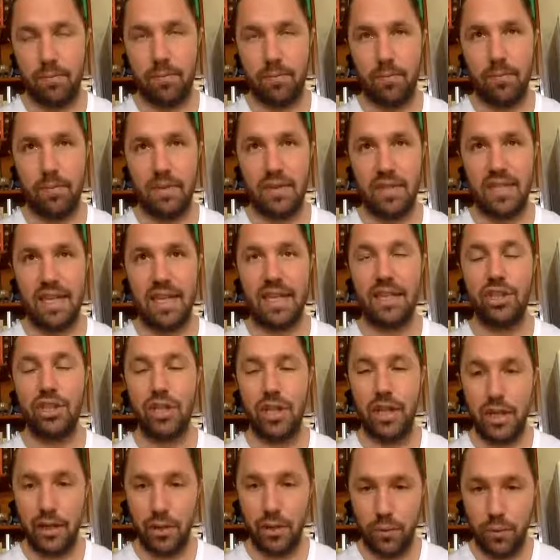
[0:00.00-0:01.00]

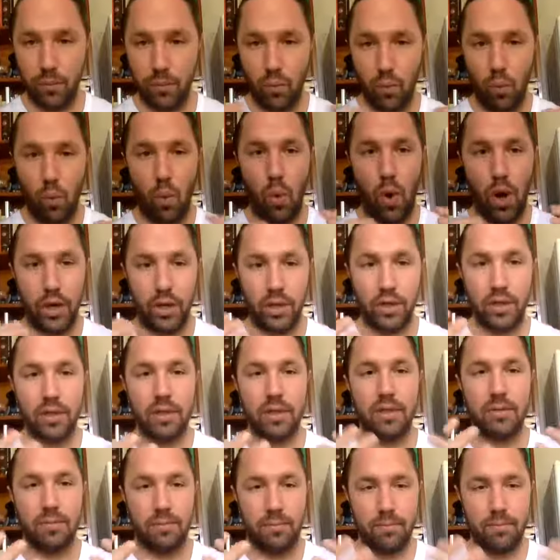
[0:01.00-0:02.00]
satiated
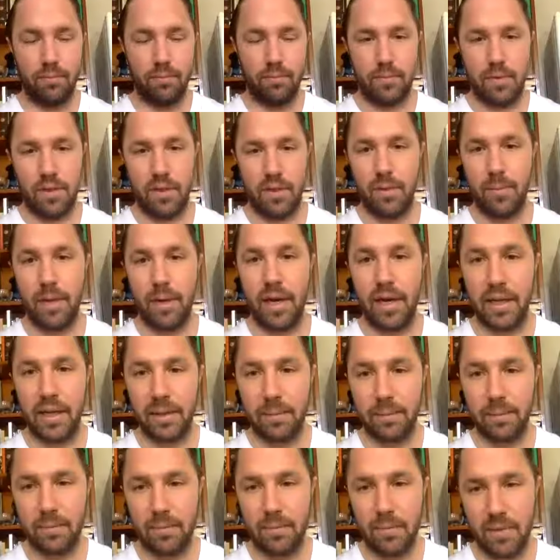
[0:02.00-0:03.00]
water in the
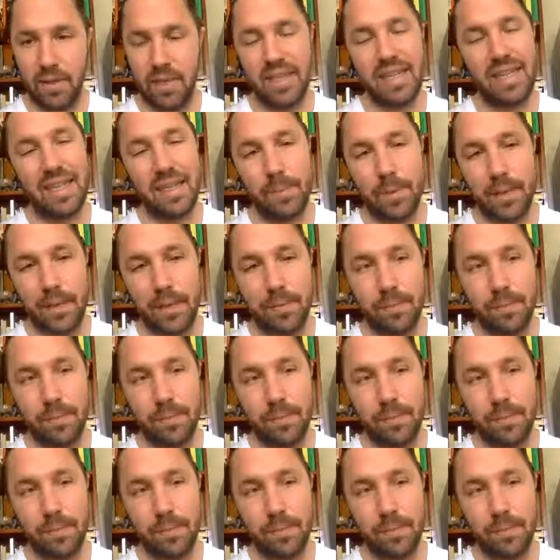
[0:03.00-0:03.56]
body, edema.